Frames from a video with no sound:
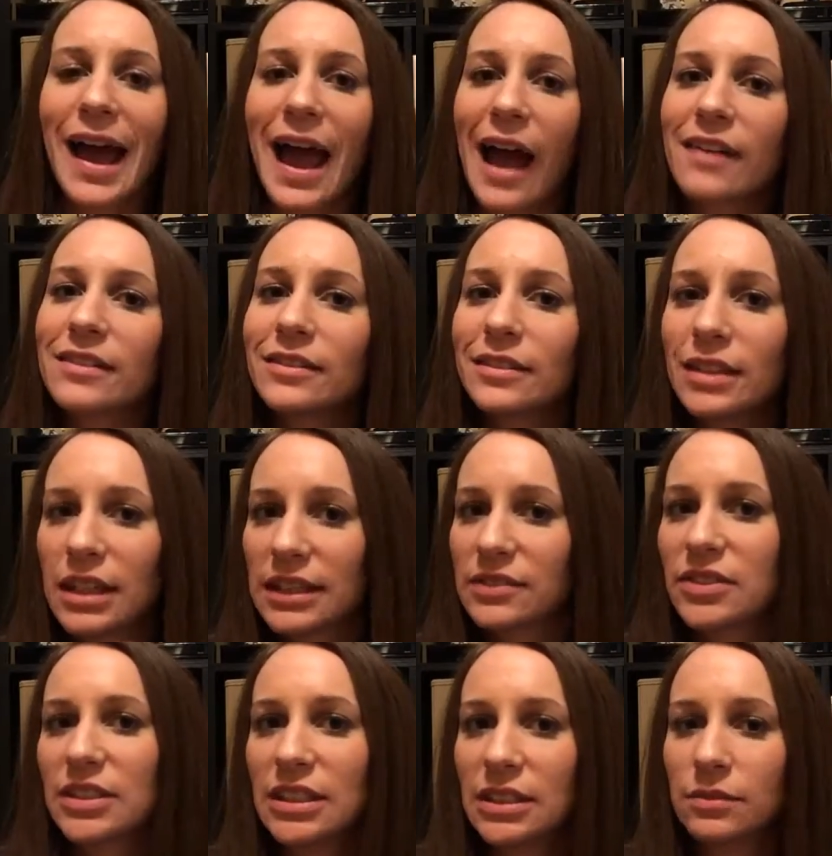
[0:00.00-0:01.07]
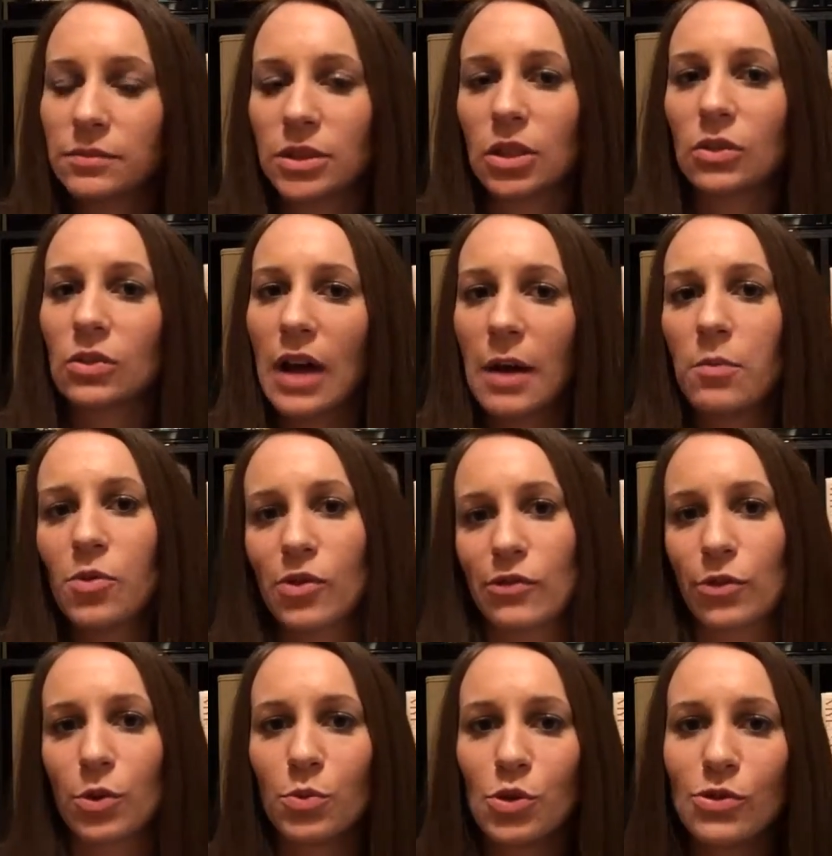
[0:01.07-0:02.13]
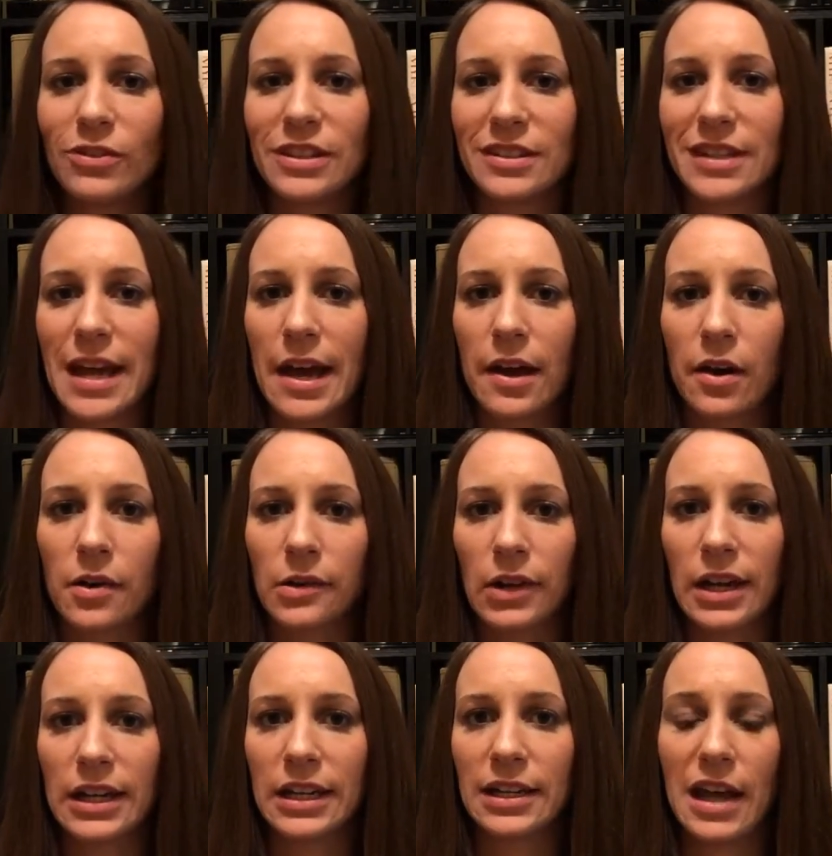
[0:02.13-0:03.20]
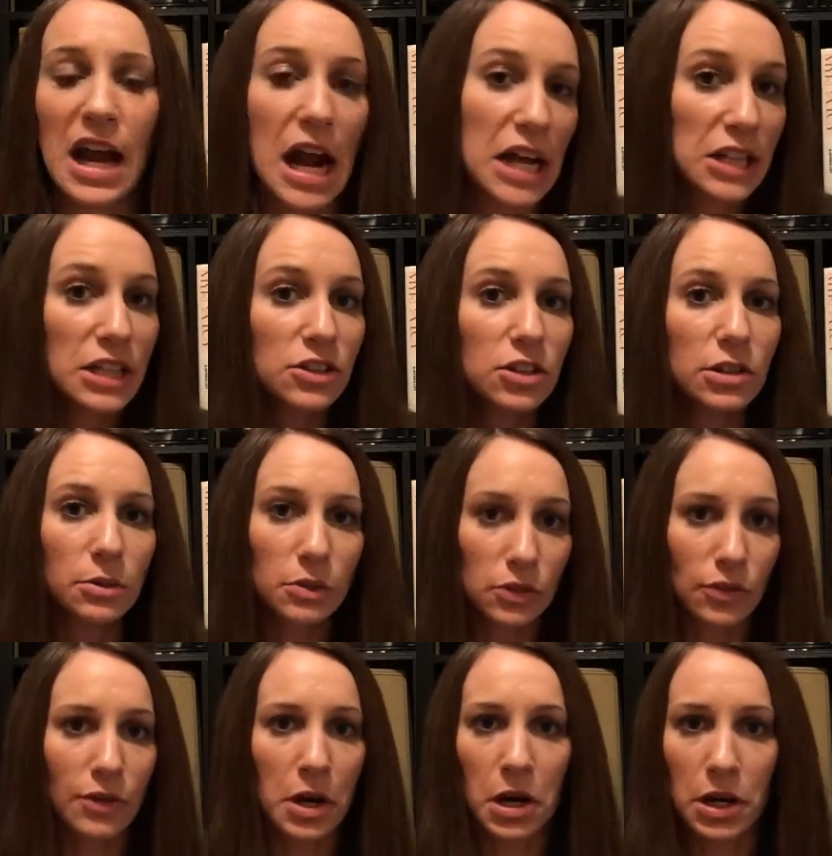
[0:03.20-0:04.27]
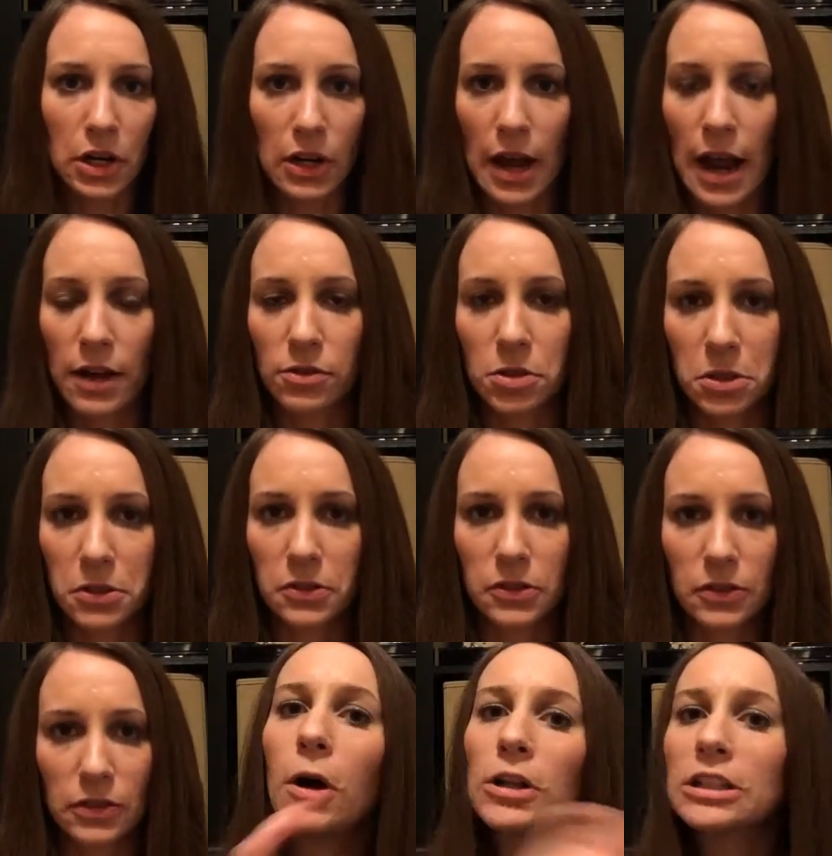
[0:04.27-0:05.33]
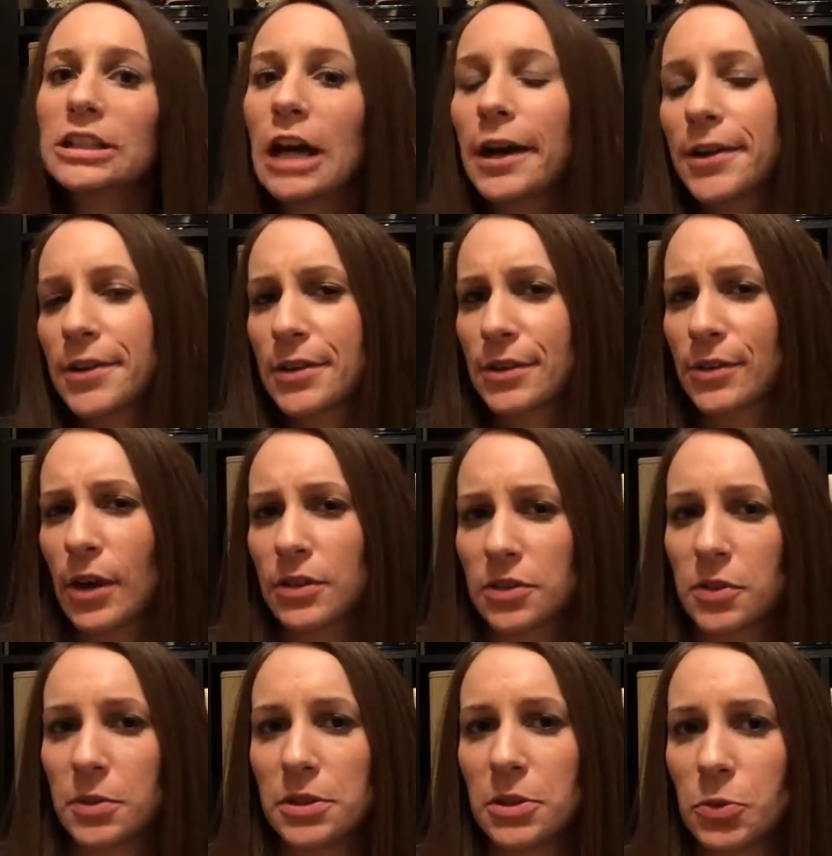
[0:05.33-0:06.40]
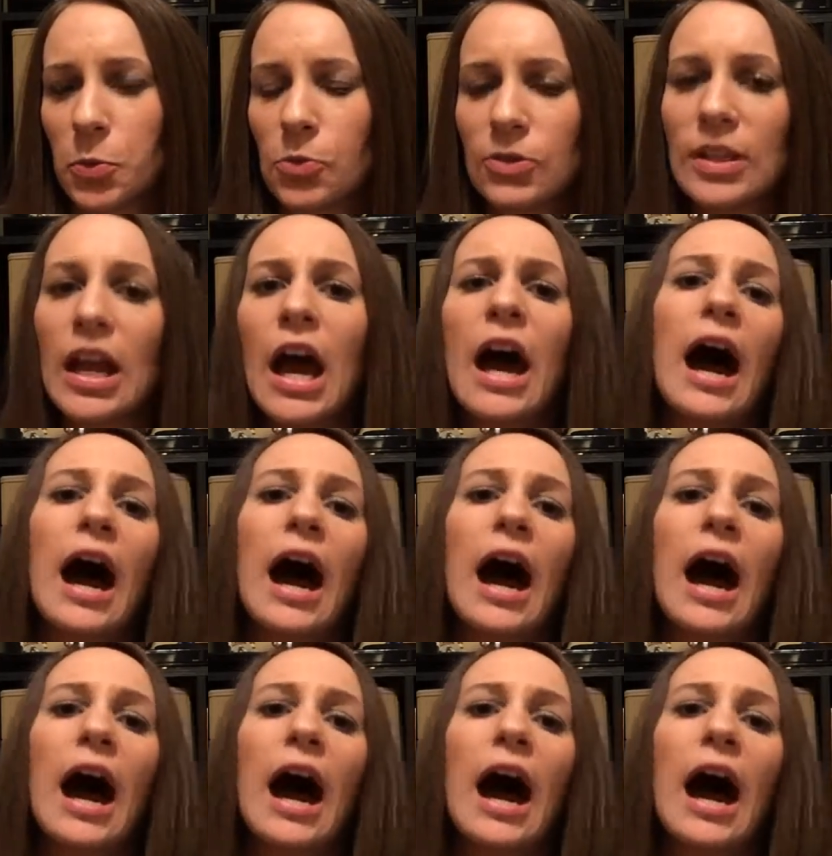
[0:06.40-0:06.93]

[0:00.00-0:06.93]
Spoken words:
I mean, I've seen a lot more of her movies now, and I think she was a very good actress. Paula Goddard is also in this movie.